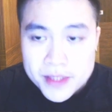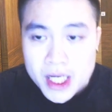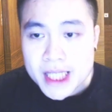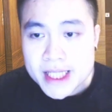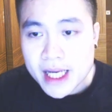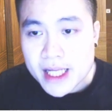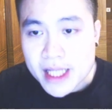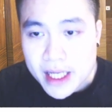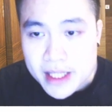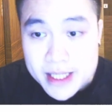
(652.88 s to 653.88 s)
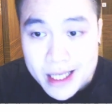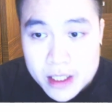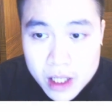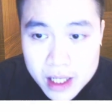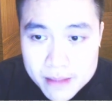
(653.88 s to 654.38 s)
Second thing, the
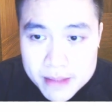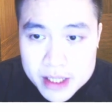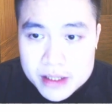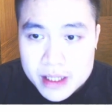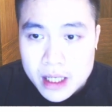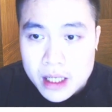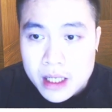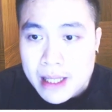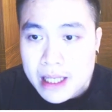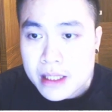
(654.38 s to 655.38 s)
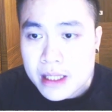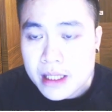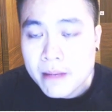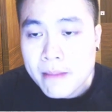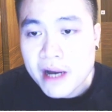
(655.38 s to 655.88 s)
second column is the accumulated
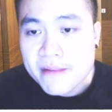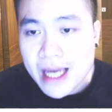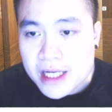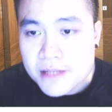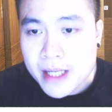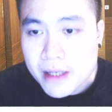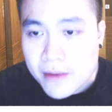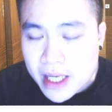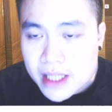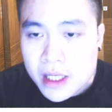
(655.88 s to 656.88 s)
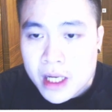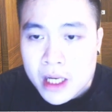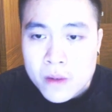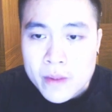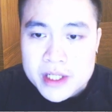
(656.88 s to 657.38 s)
amount of cash being raised,
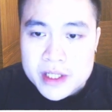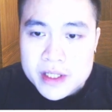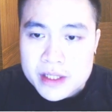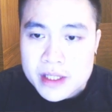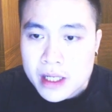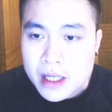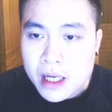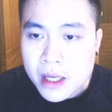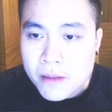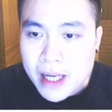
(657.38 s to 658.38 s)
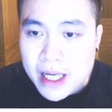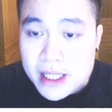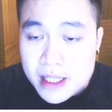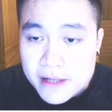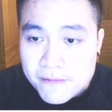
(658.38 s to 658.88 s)
which is just the
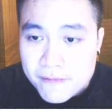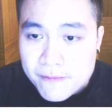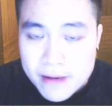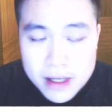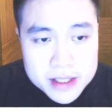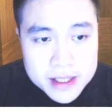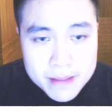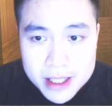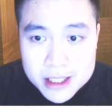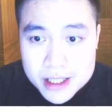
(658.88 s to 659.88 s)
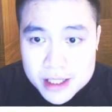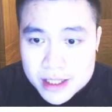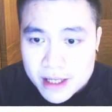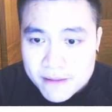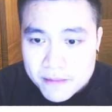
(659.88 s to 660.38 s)
accumulative
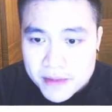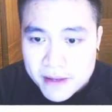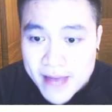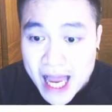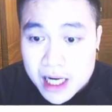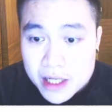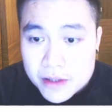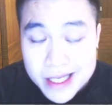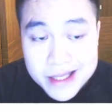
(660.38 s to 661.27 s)
summations of the values in